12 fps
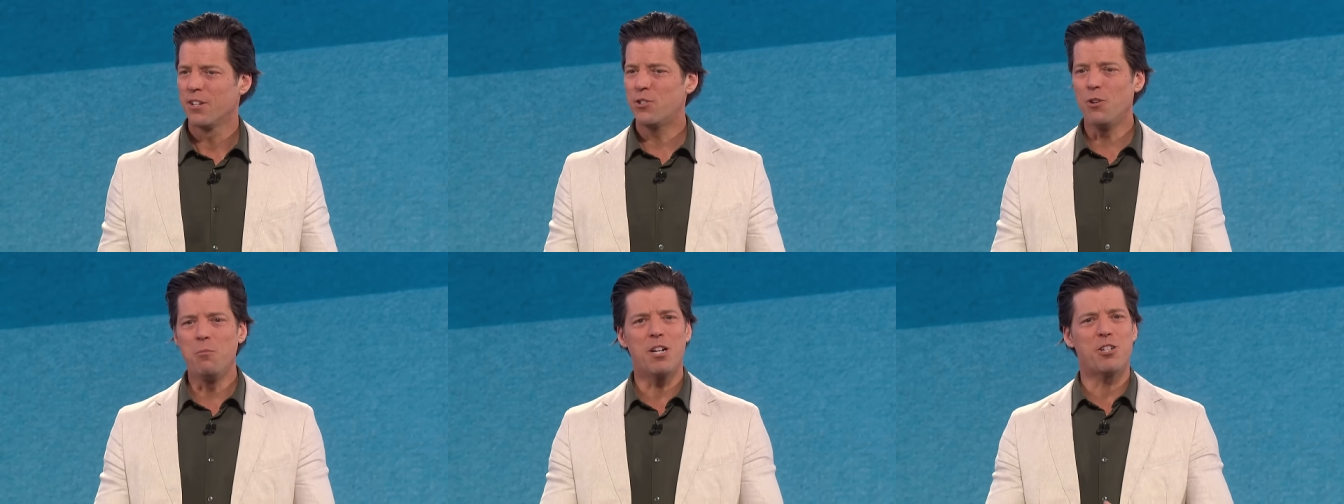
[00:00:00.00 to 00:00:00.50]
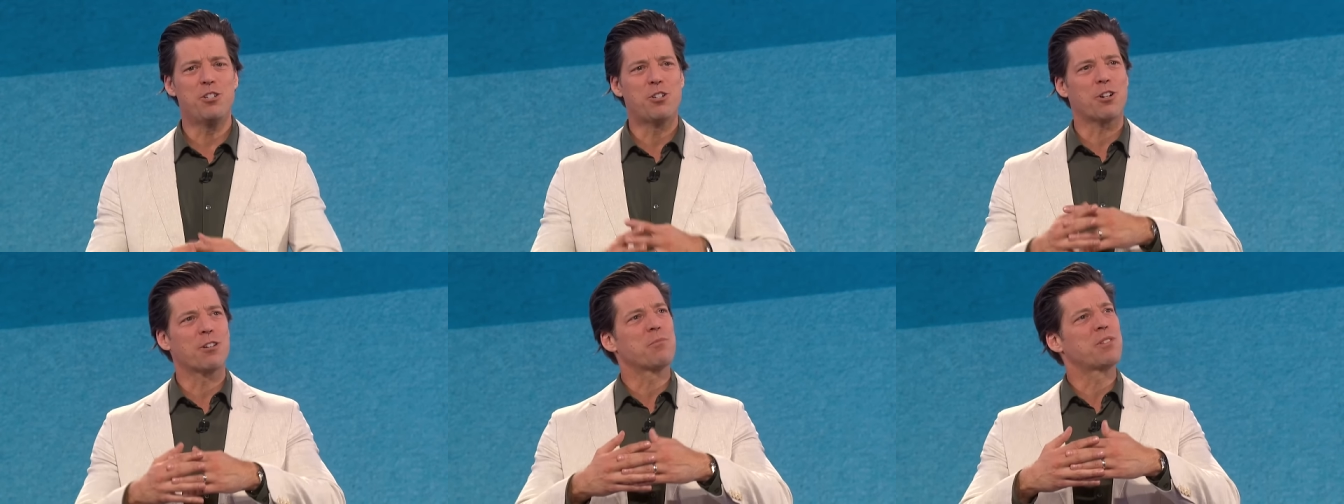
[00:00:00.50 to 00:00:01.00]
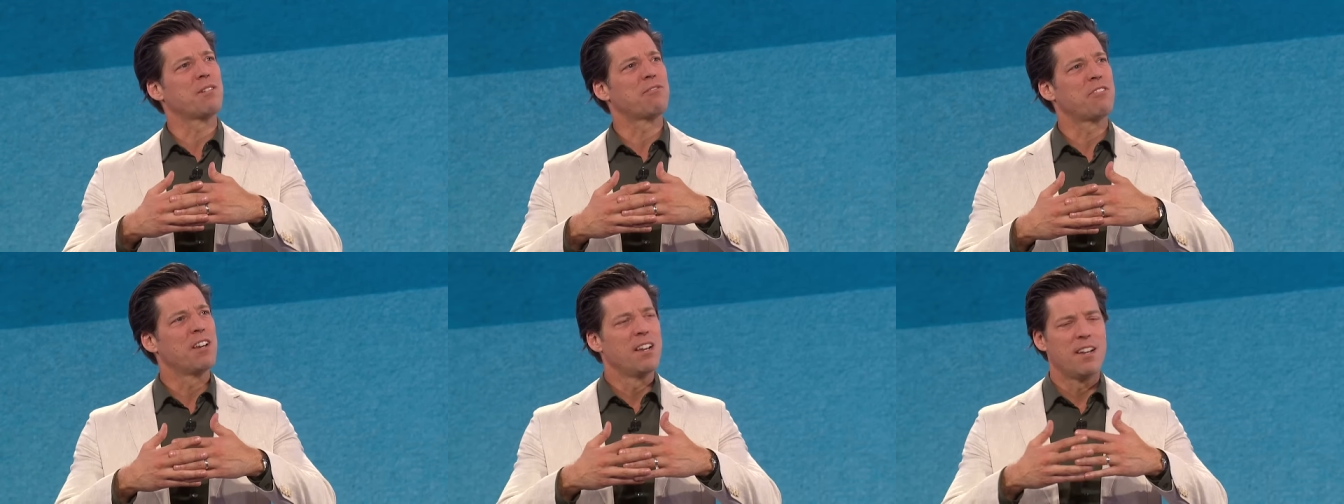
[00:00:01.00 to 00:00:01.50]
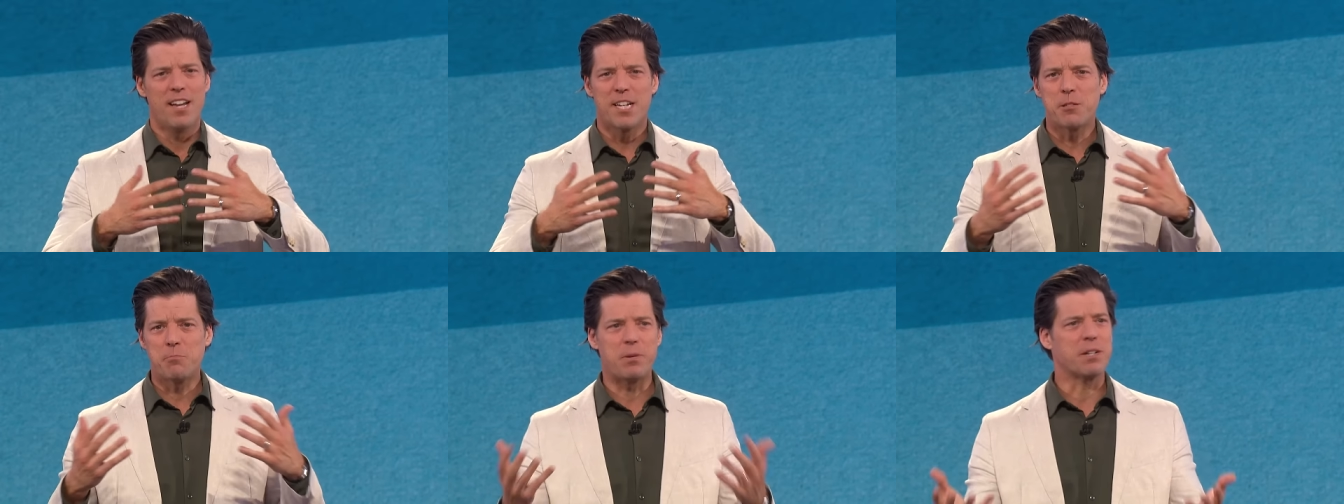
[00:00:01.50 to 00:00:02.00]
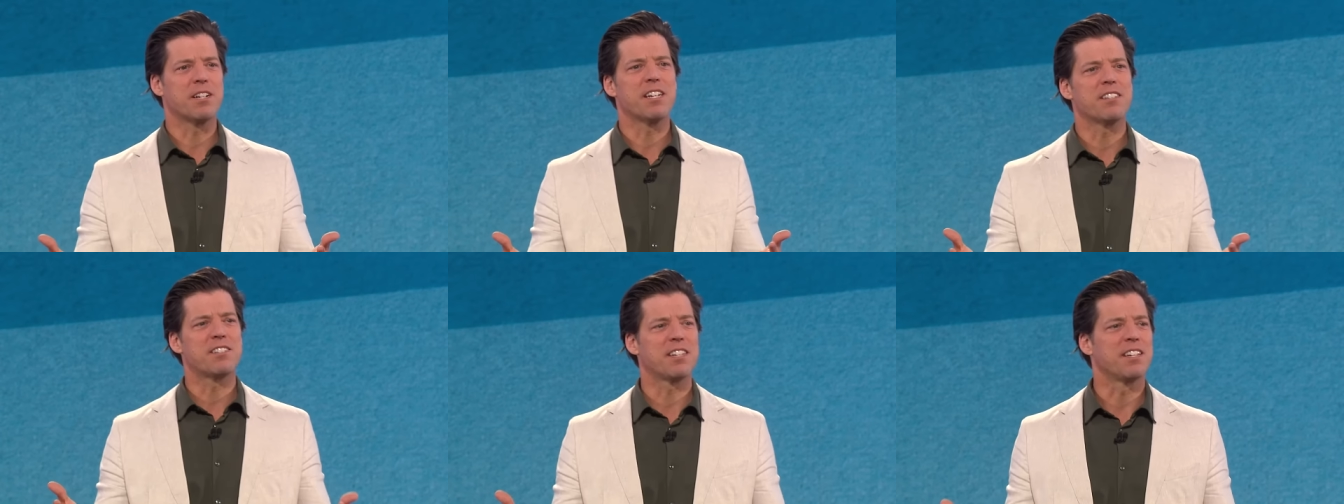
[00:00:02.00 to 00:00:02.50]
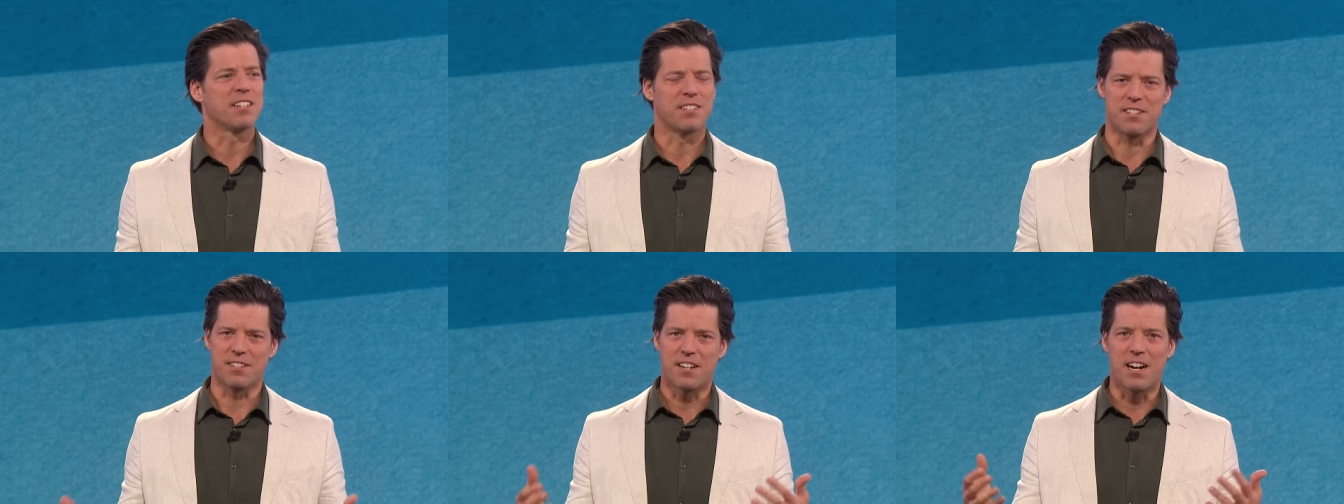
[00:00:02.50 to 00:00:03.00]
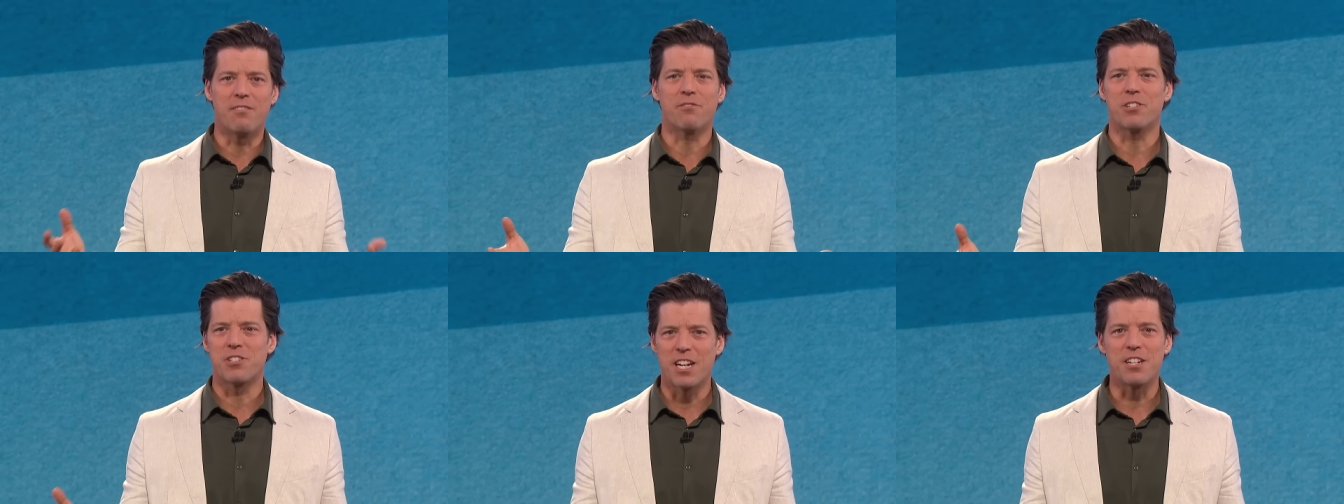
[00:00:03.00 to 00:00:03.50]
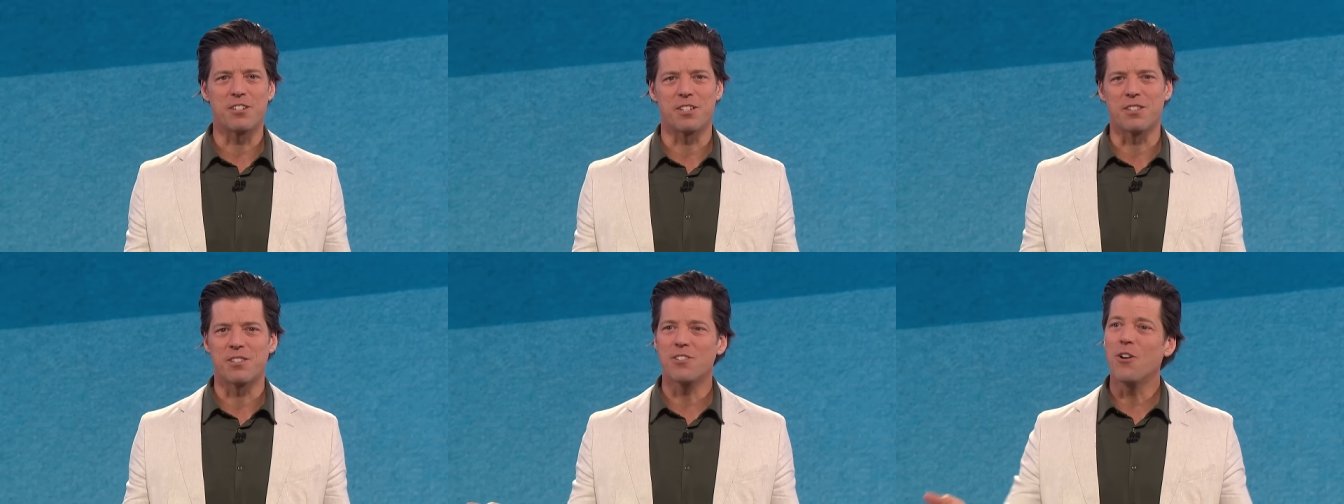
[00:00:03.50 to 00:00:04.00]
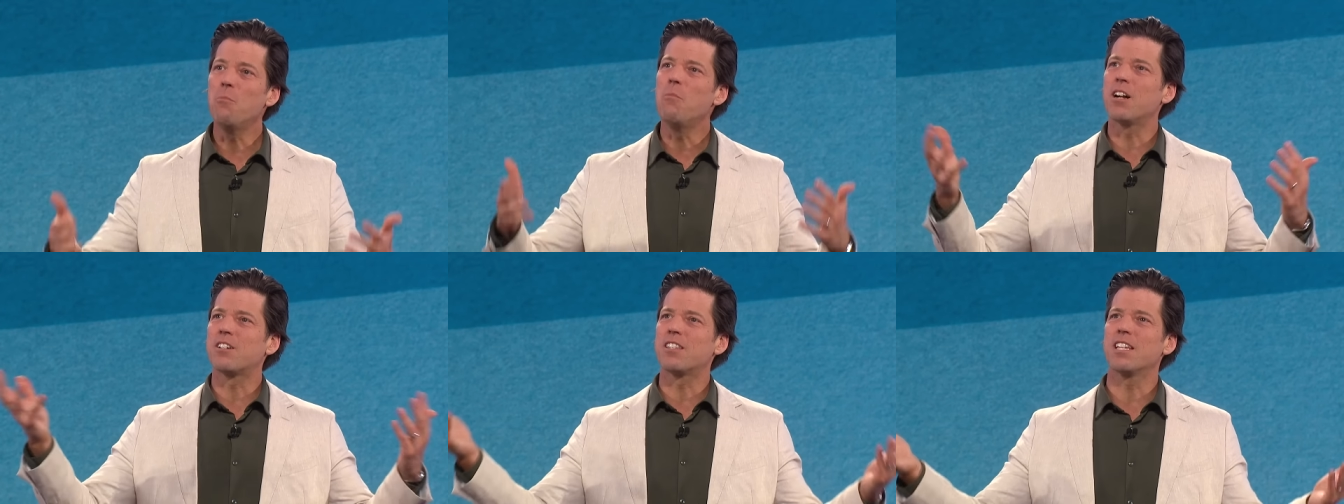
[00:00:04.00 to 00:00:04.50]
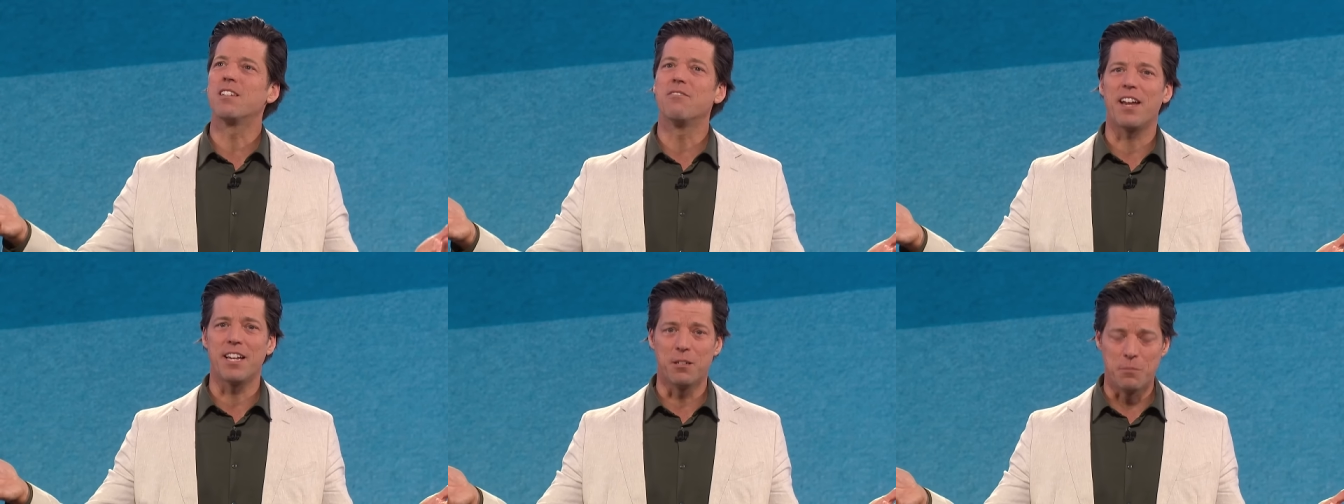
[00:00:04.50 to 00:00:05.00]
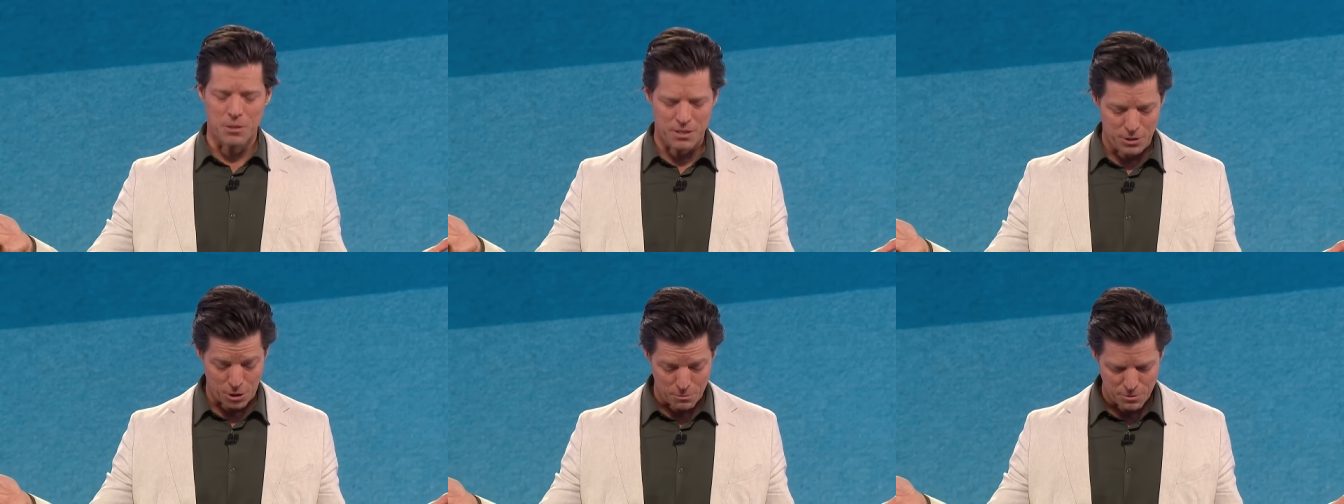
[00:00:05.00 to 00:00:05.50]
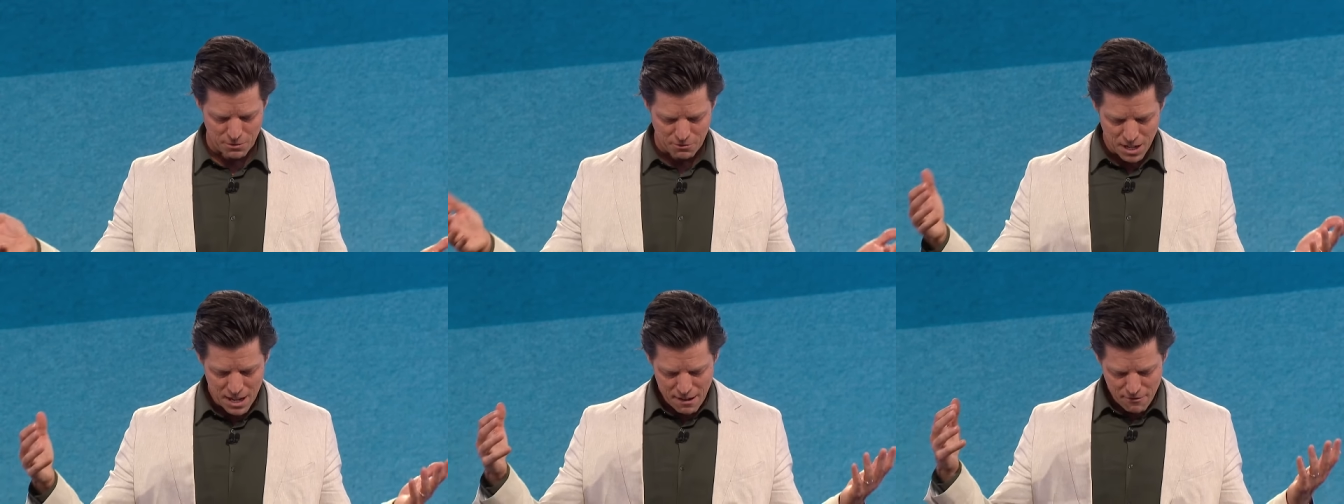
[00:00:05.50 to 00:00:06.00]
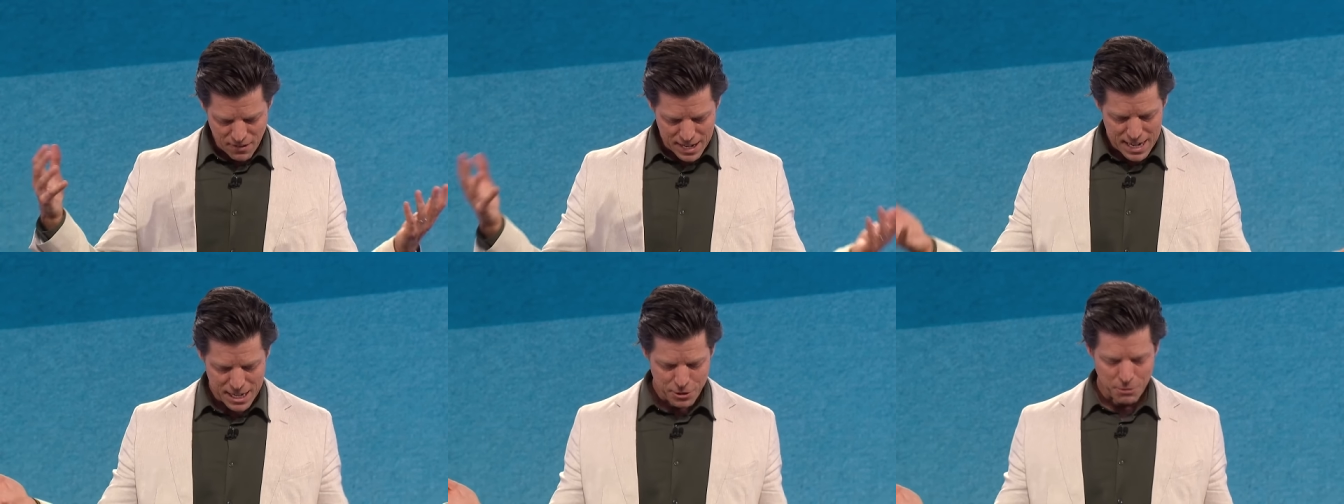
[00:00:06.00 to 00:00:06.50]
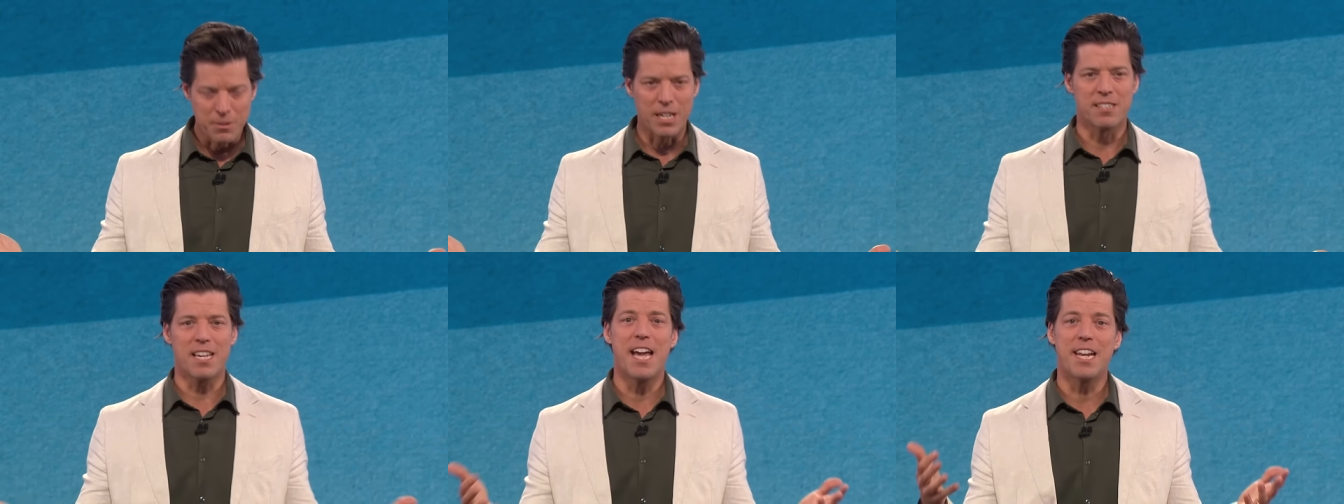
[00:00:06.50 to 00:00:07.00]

so much in terms of experiences and conversations, so much that's available in terms of financial means,